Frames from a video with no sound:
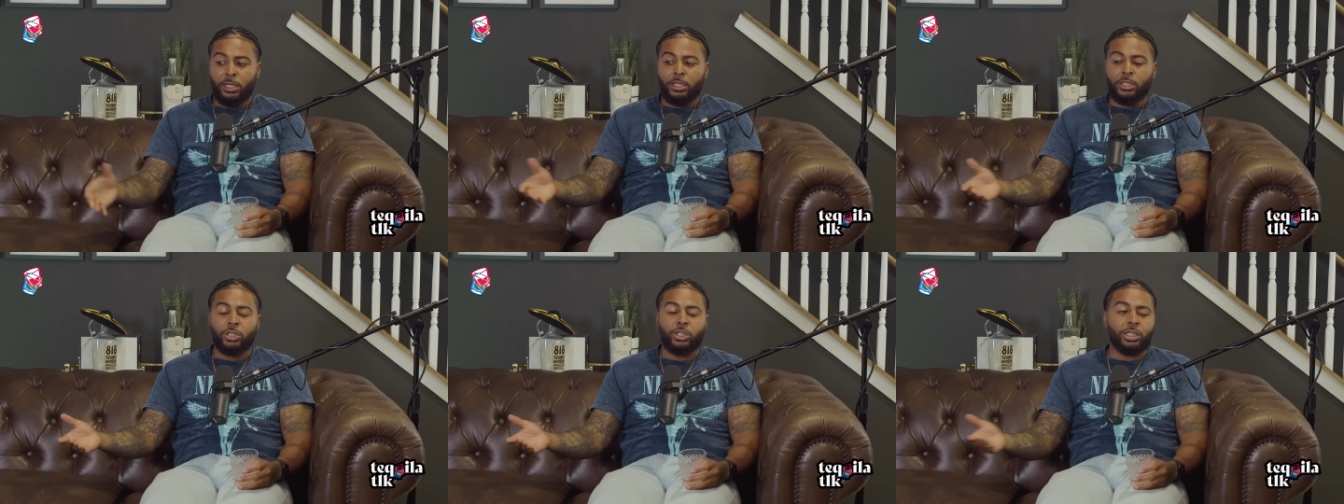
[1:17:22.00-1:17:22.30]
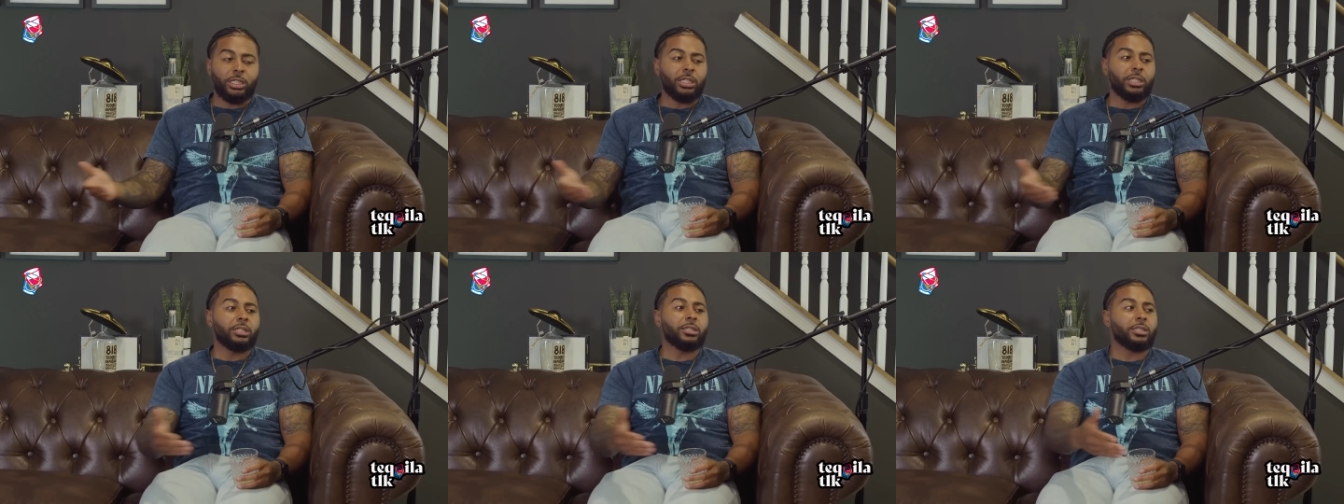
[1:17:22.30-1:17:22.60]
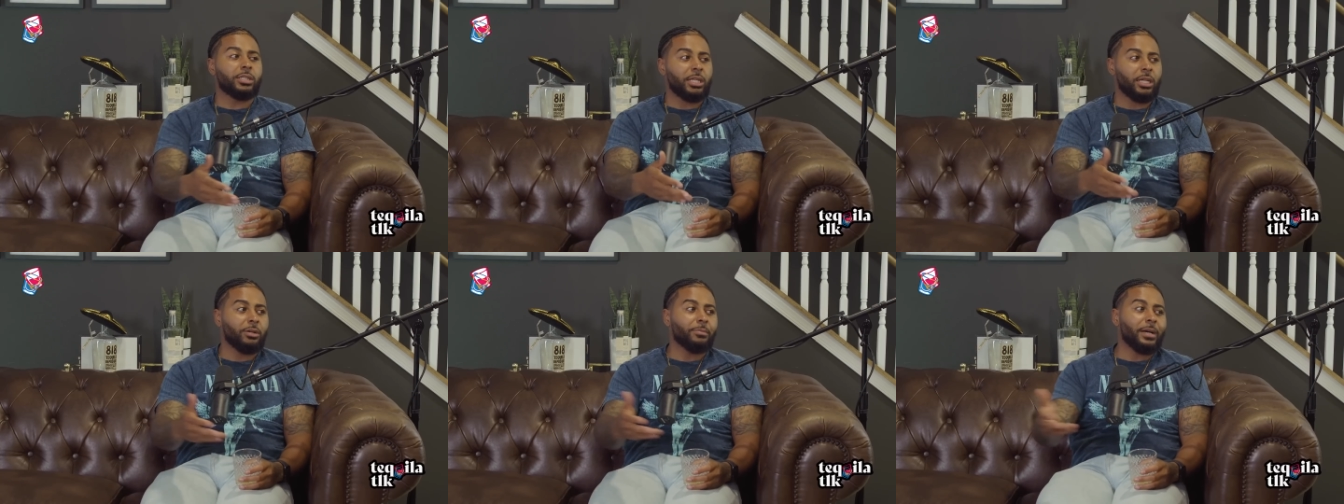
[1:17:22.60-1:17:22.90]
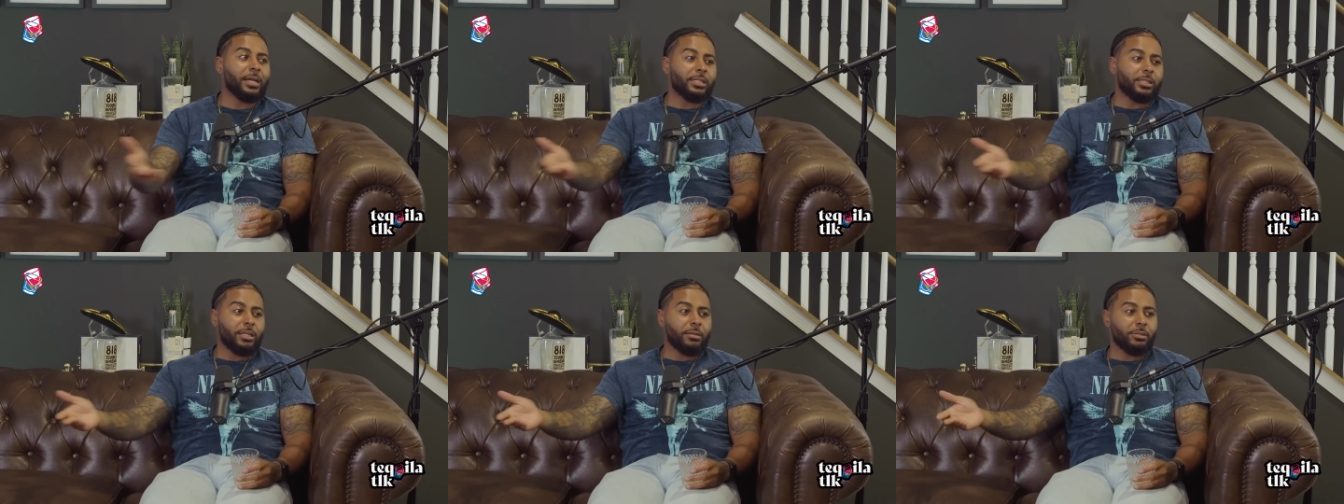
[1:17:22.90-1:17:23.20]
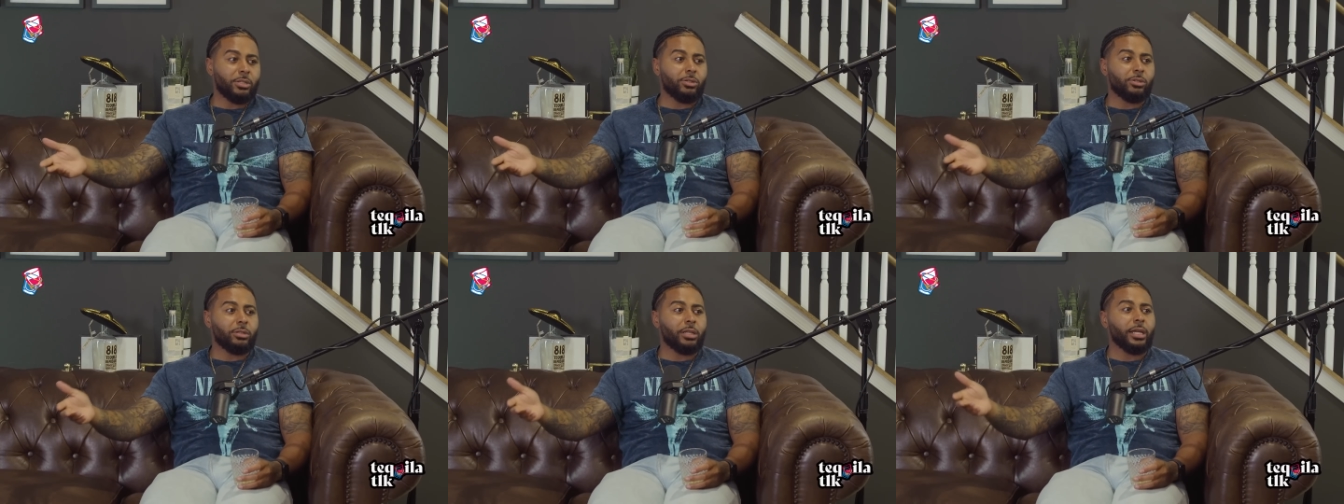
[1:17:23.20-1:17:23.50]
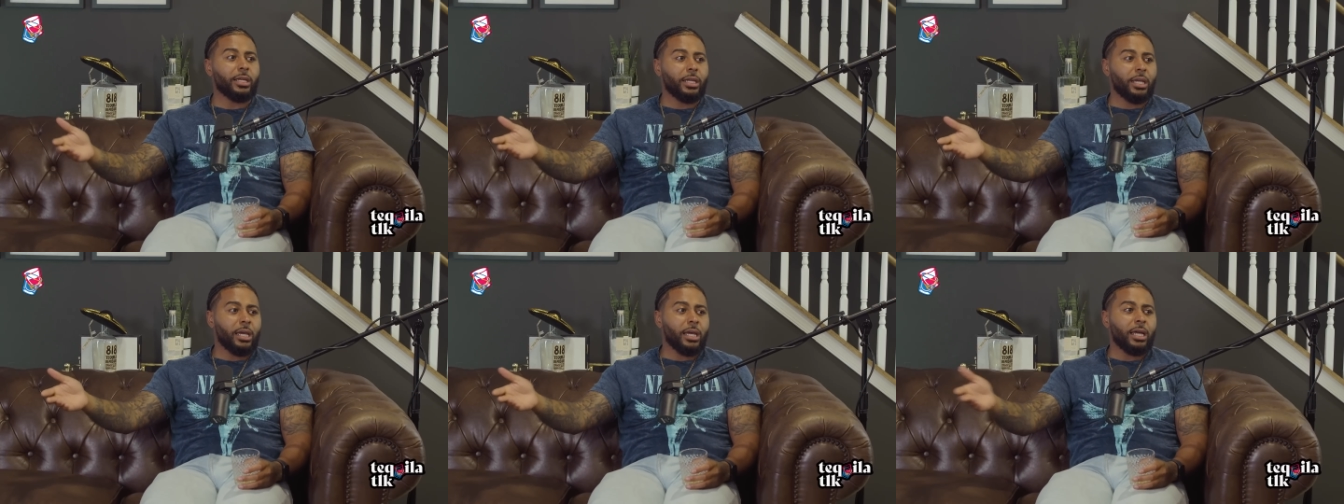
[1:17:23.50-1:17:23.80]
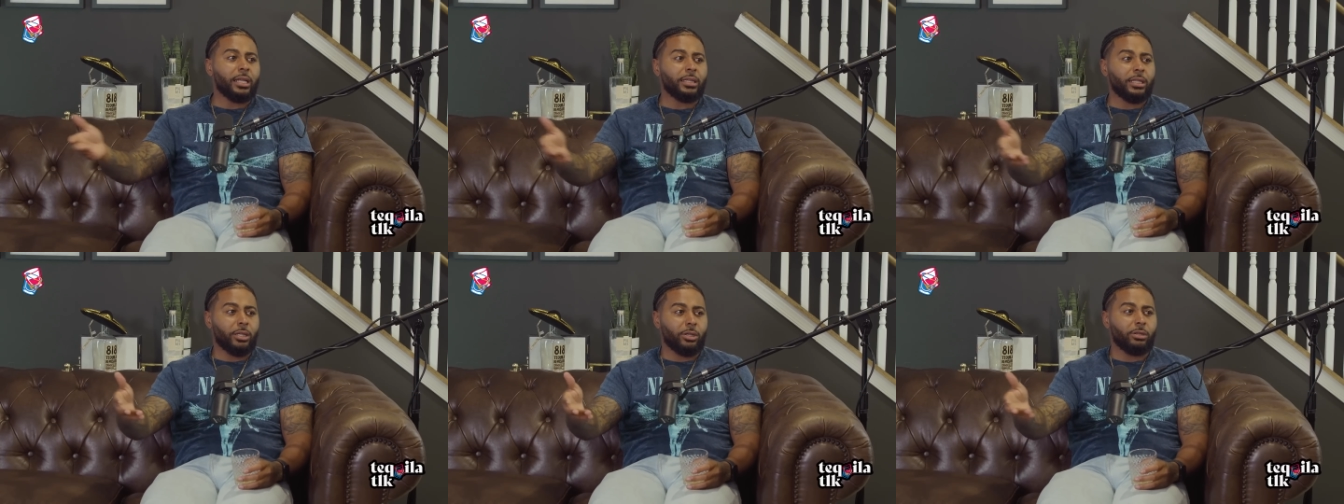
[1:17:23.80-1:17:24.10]
she tell my stepsister like, yeah,
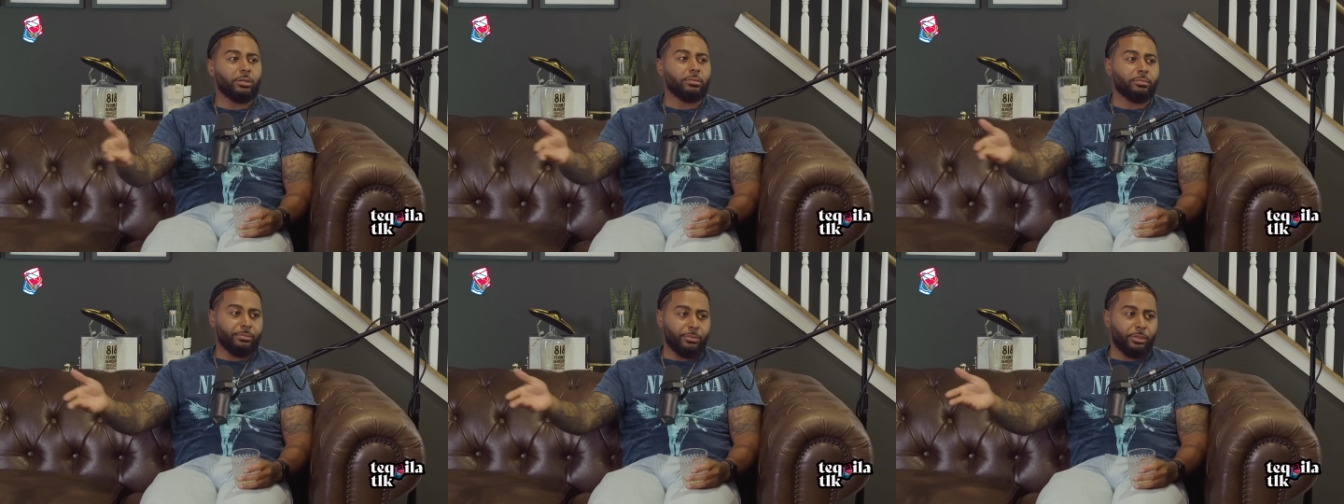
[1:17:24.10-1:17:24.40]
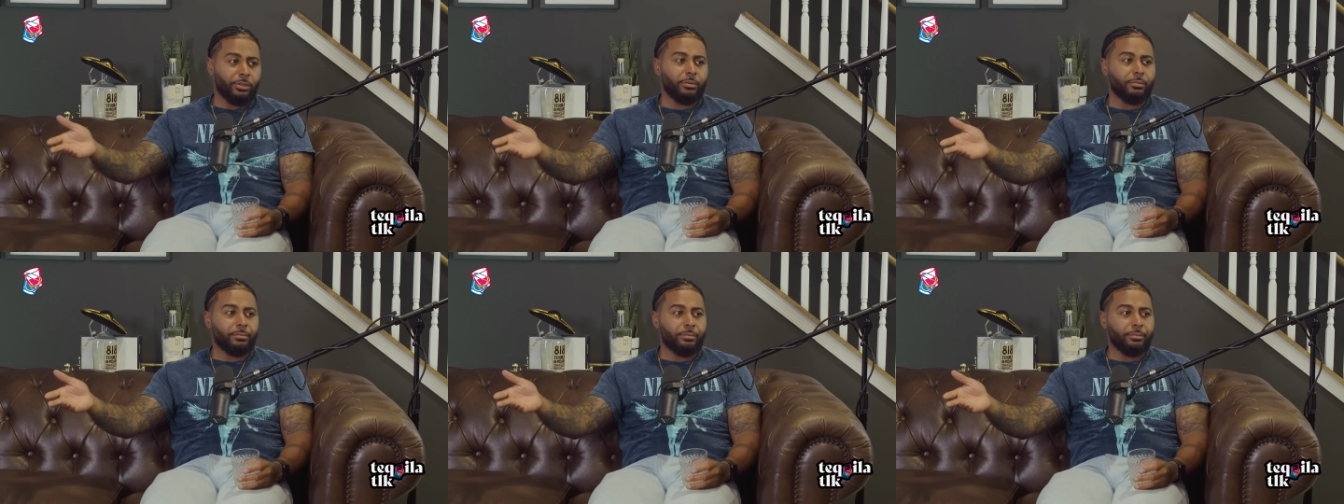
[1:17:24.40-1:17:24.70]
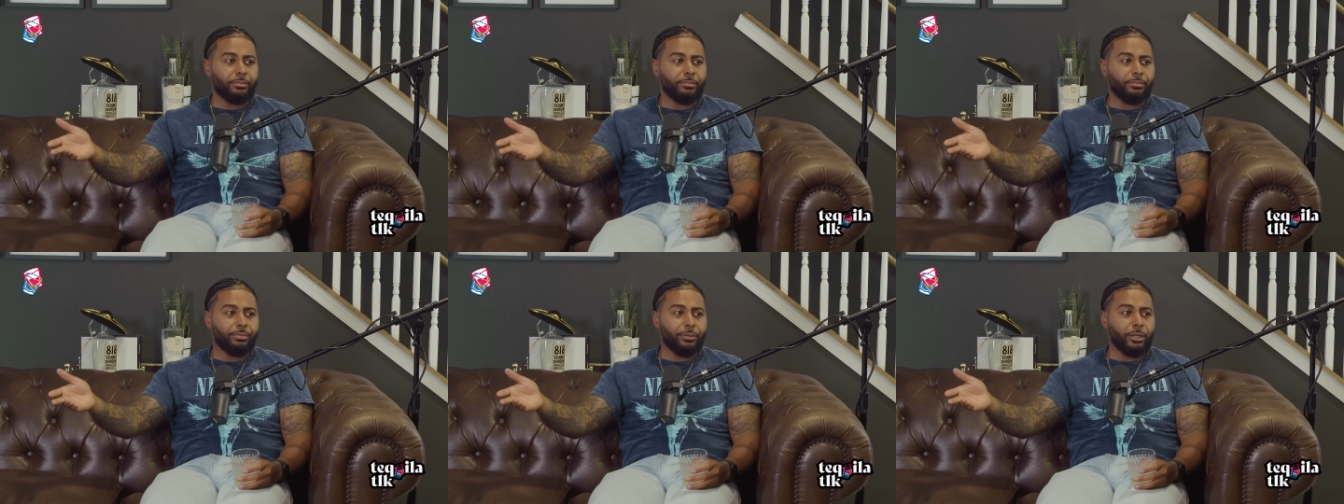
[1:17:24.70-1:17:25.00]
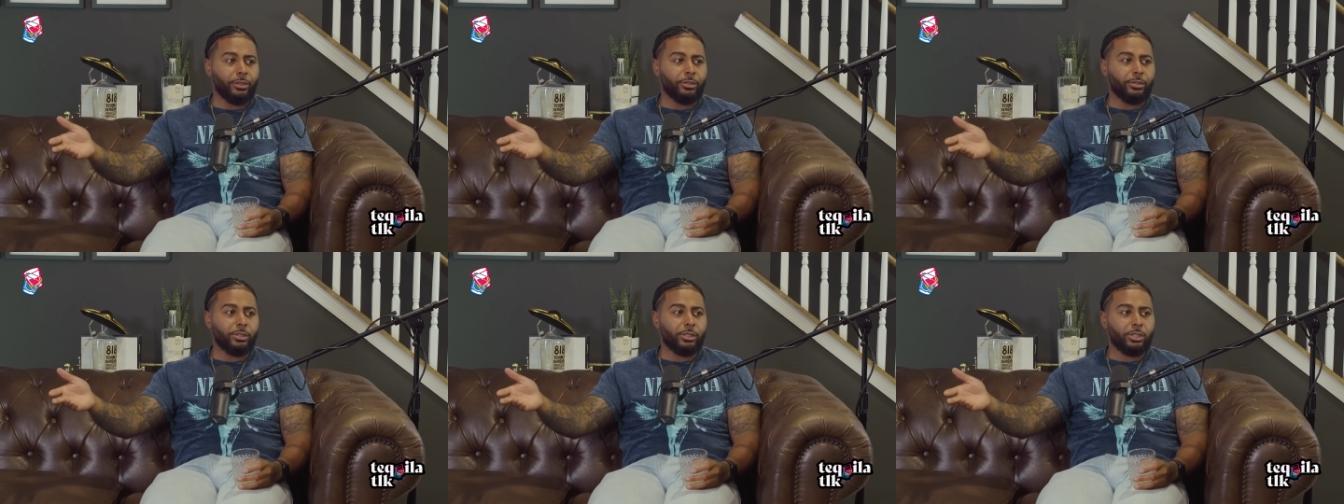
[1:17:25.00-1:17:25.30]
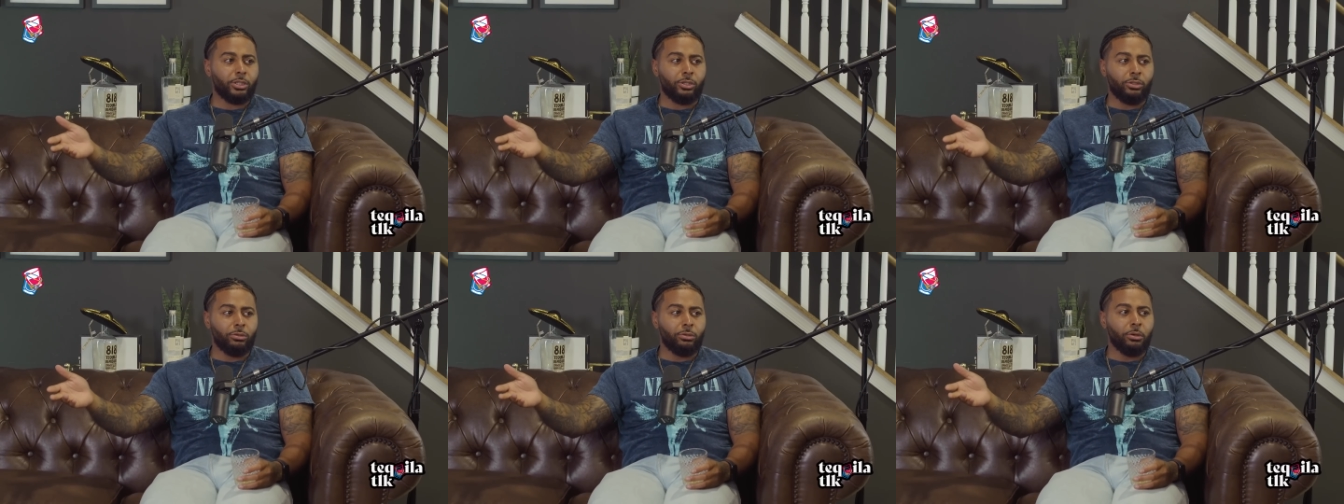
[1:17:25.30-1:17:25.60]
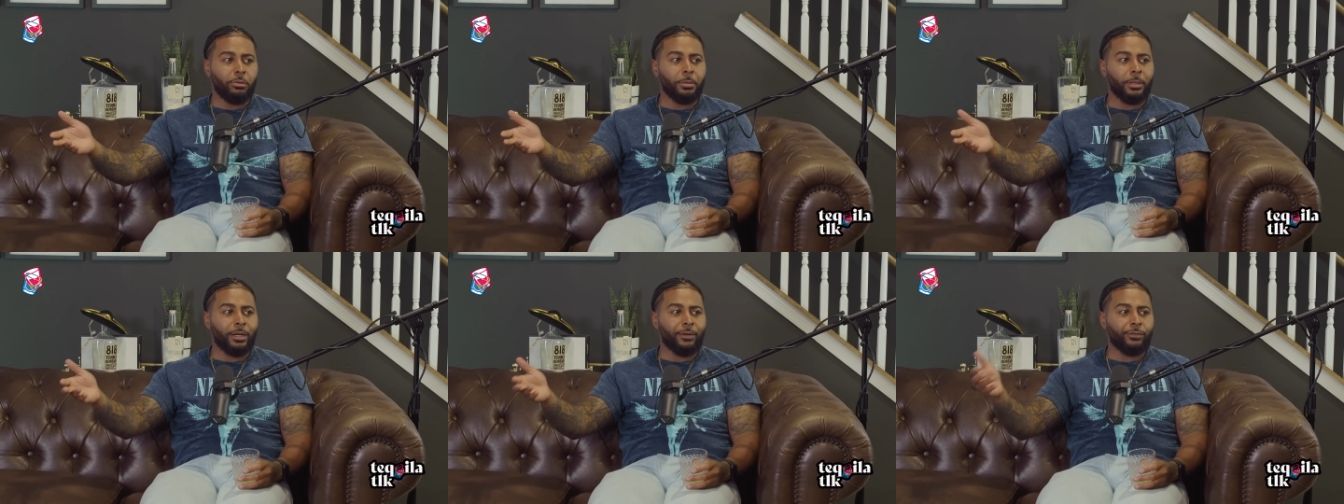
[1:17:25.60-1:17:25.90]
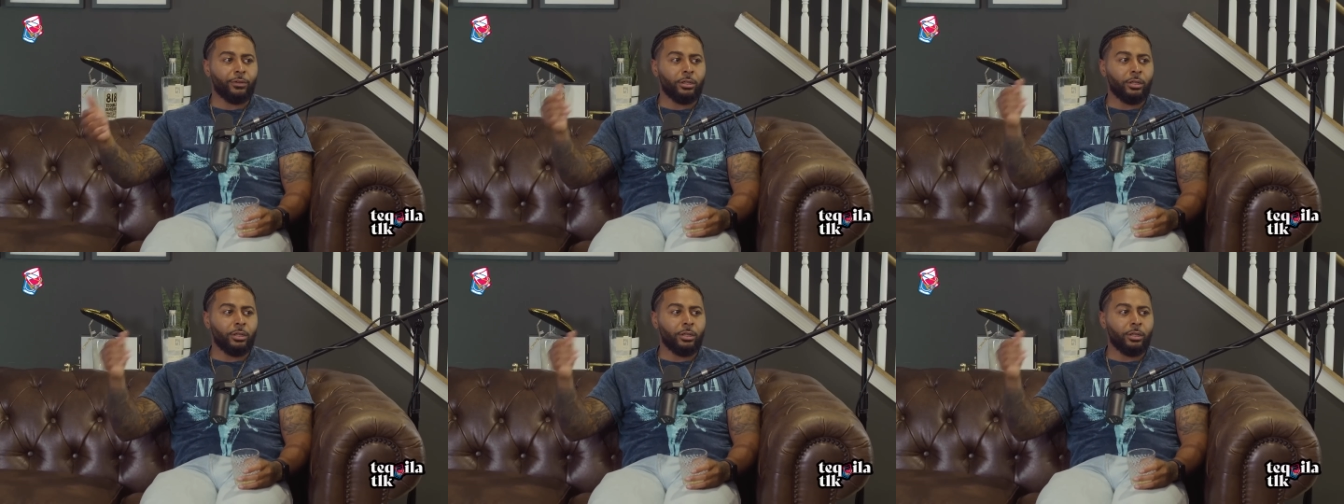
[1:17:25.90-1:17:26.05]
I think your brother is cute or whatever.